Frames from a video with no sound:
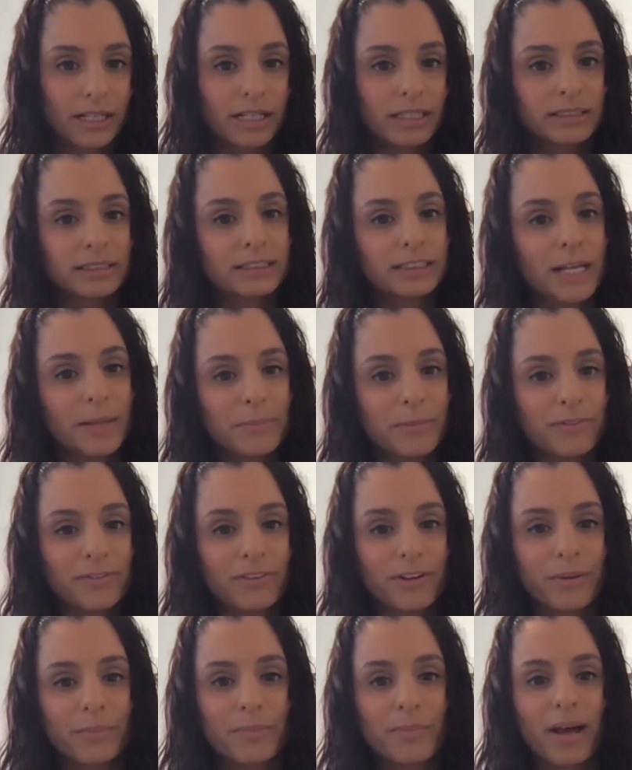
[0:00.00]
Some of
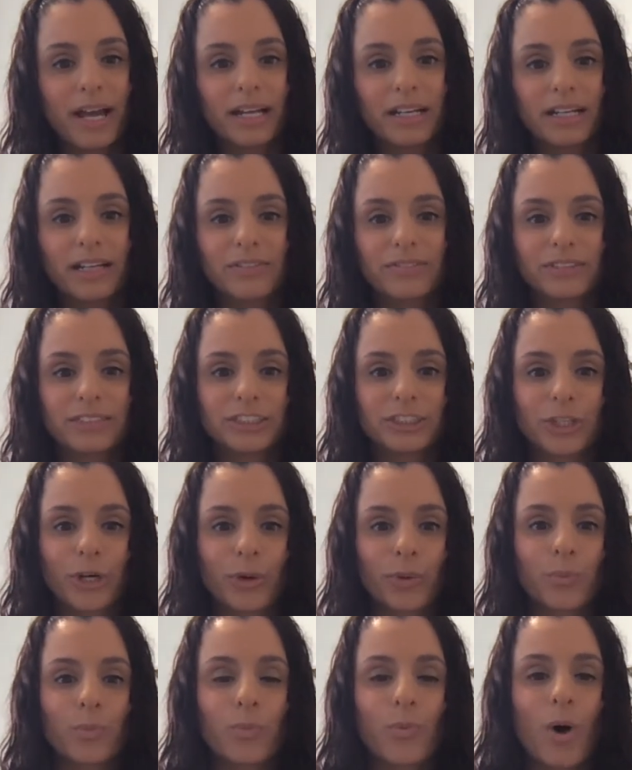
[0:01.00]
them might even
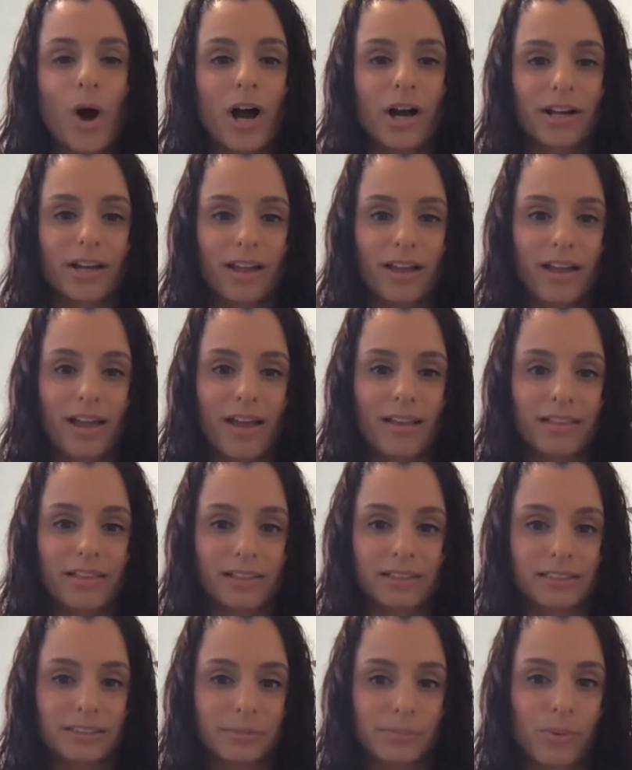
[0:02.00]
start walking at
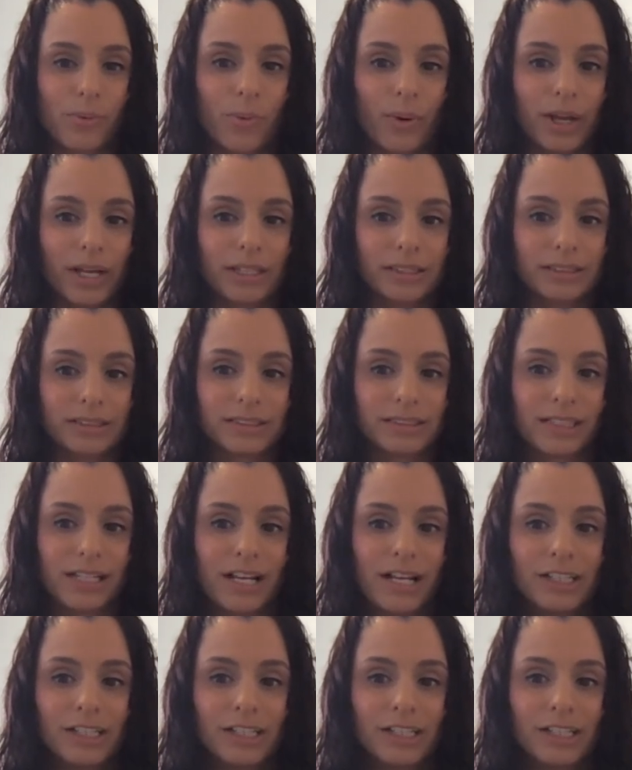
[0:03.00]
this point.